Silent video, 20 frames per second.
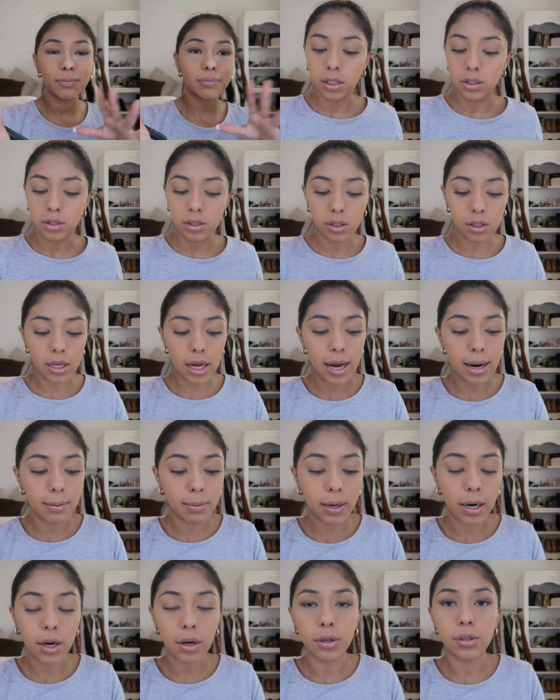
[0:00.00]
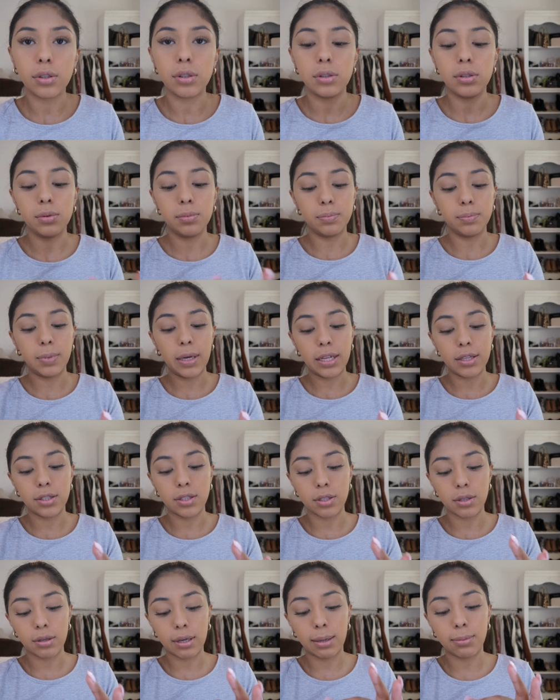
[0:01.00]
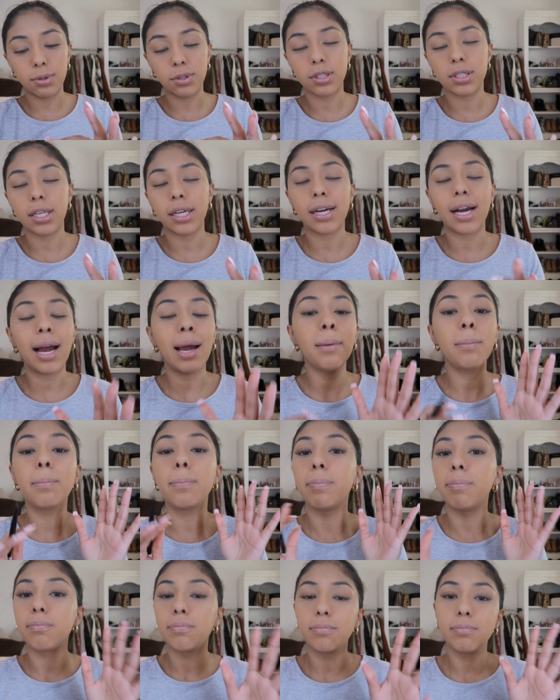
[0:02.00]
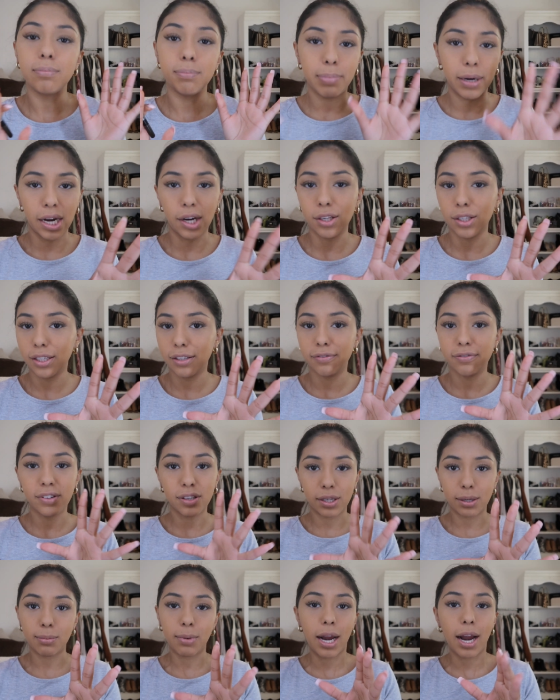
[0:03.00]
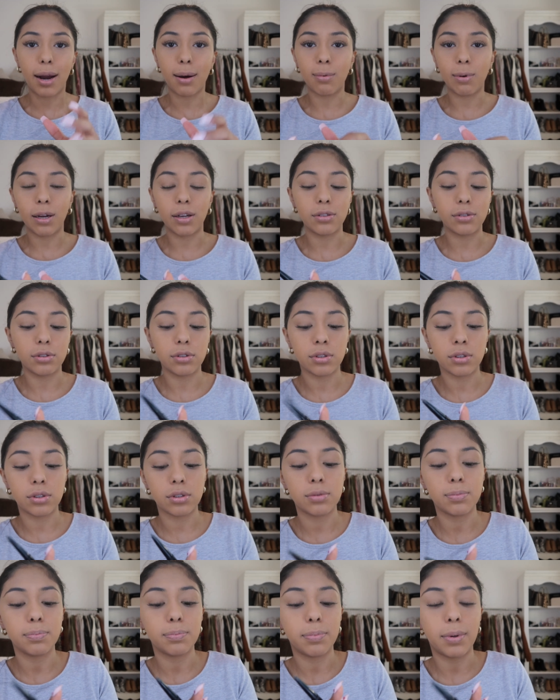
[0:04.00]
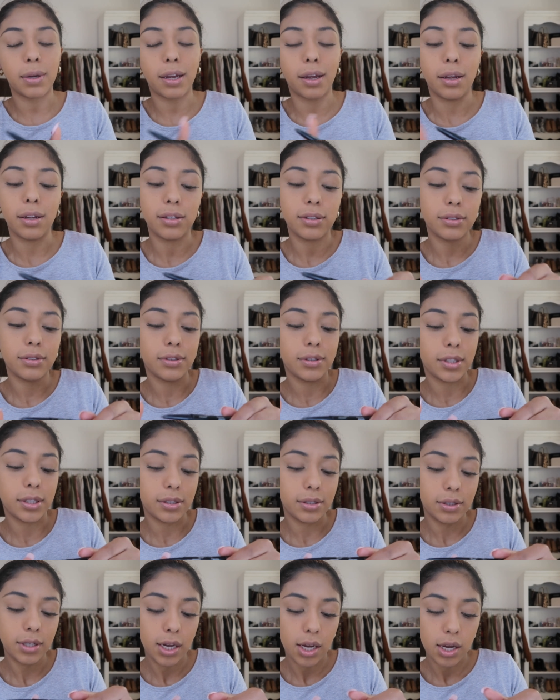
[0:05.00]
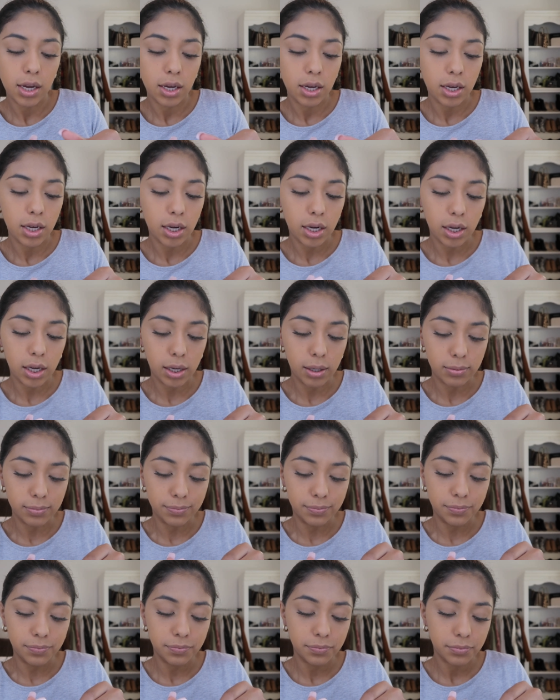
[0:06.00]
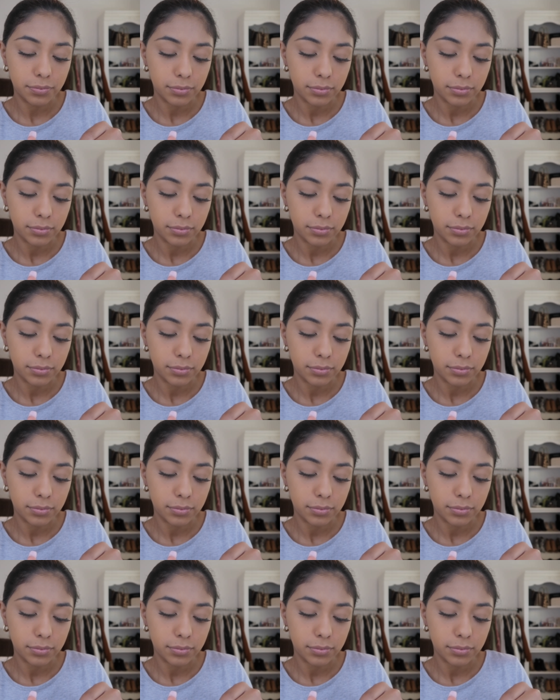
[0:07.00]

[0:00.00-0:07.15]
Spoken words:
Okay, so the eyebrow pencil I'm using, I barely fill in my eyebrows, but I'm